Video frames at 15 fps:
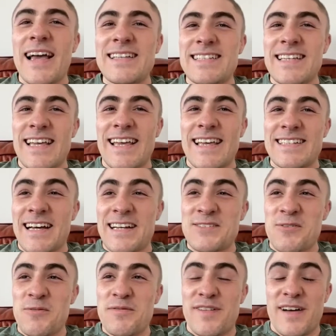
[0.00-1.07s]
see it is, I
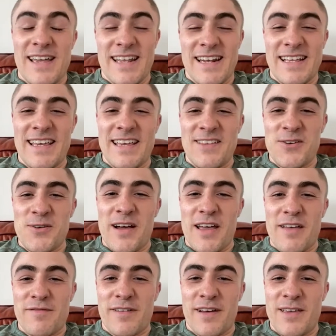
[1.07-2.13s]
don't fight in a gi, do I? I
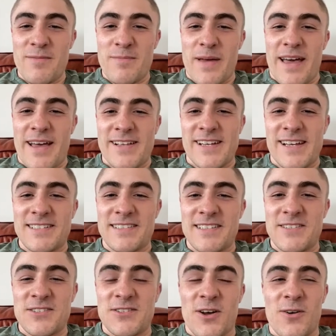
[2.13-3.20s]
fight bare
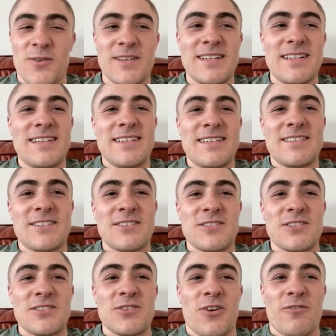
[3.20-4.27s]
chested, so
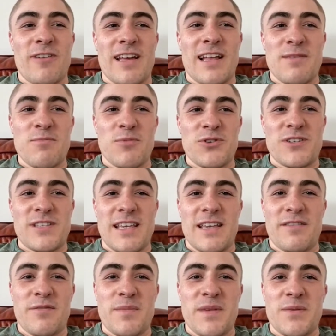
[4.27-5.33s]
there's not really much
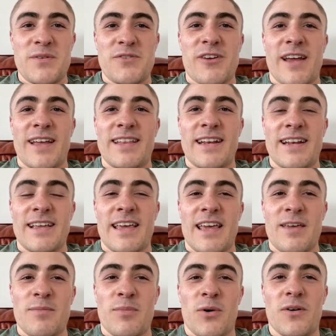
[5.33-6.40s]
need for me to be training in a
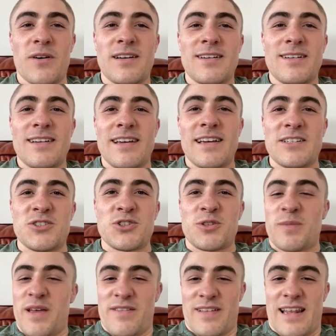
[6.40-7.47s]
gi, but it's just a
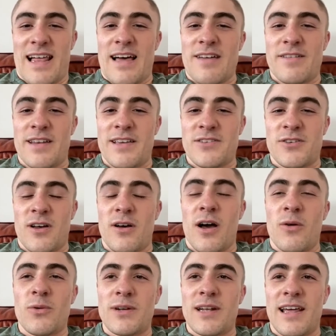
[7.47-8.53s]
bit of a laugh in it. So I
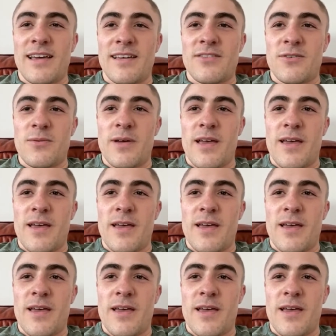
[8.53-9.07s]
would like to